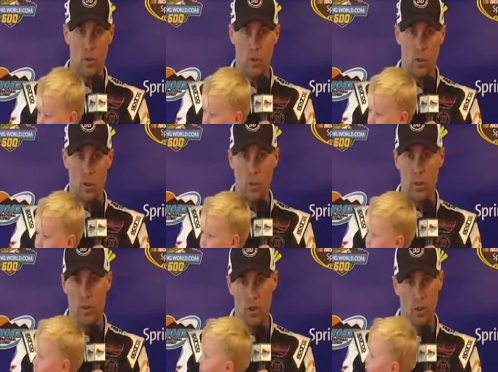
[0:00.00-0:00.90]
what you do,
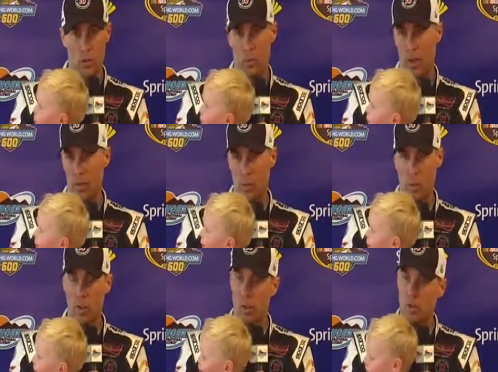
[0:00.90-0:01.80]
but there's also a balance
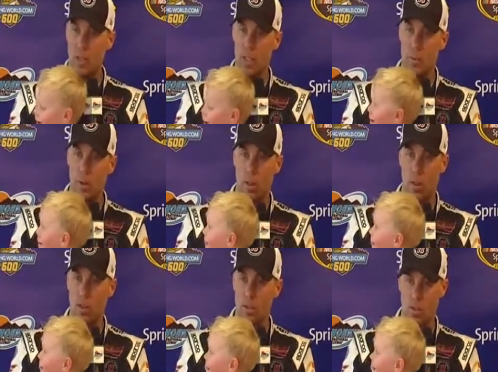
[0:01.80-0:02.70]
within your team and the
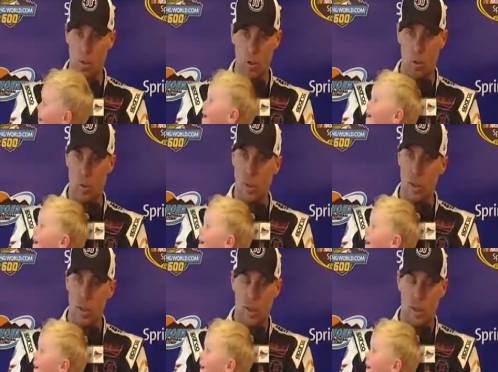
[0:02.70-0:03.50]
things that you do